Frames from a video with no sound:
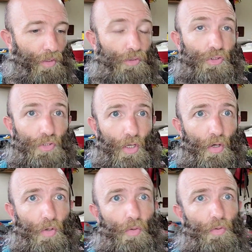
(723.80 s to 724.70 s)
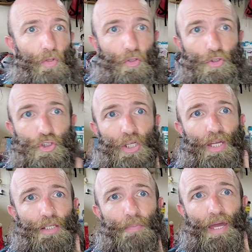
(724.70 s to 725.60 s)
So those
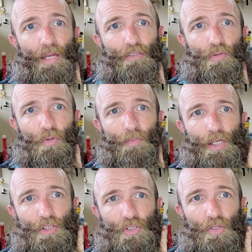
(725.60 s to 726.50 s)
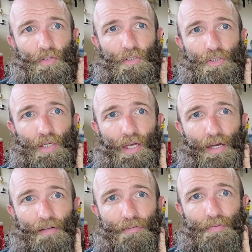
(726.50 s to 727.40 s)
checked bags, you want to make sure that you
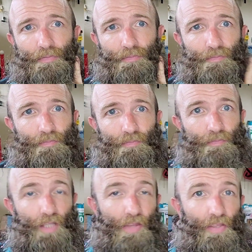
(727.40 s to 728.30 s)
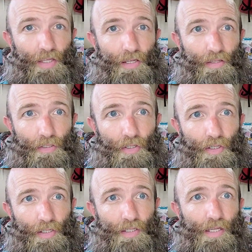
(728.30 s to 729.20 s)
have nothing in it that you're
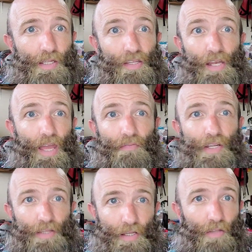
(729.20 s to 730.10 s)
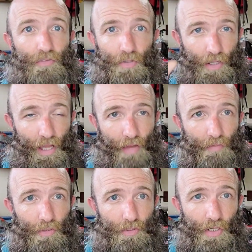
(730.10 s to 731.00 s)
going to need, and then everything else you're going to
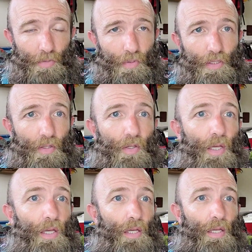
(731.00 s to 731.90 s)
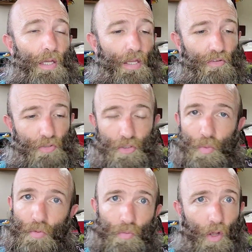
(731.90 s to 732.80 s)
have on the train with you. And so
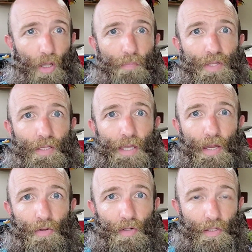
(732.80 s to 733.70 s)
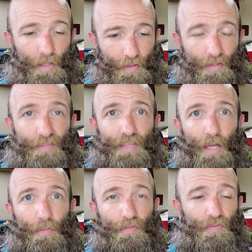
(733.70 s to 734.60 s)
you would roll up to the counter at this
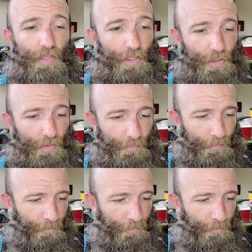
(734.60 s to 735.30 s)
type of station,